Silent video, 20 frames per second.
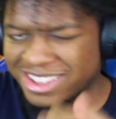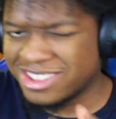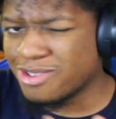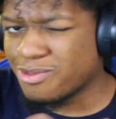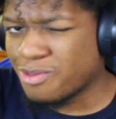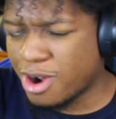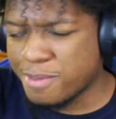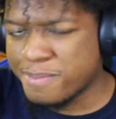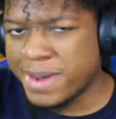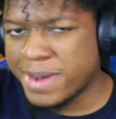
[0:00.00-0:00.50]
Is it
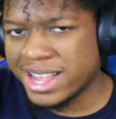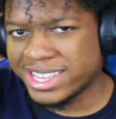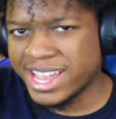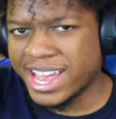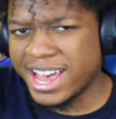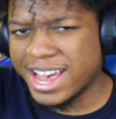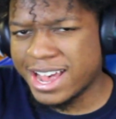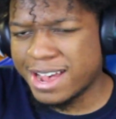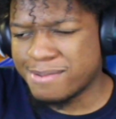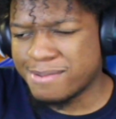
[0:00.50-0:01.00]
worth my
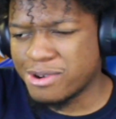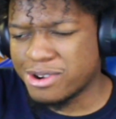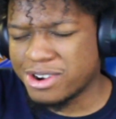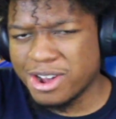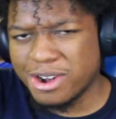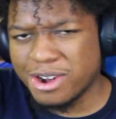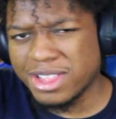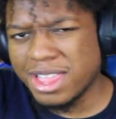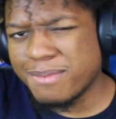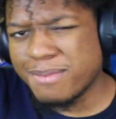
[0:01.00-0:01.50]
time or
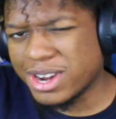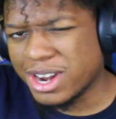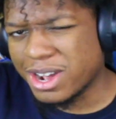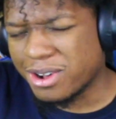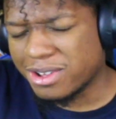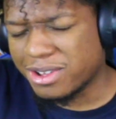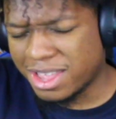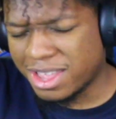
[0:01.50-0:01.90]
no? Let me know.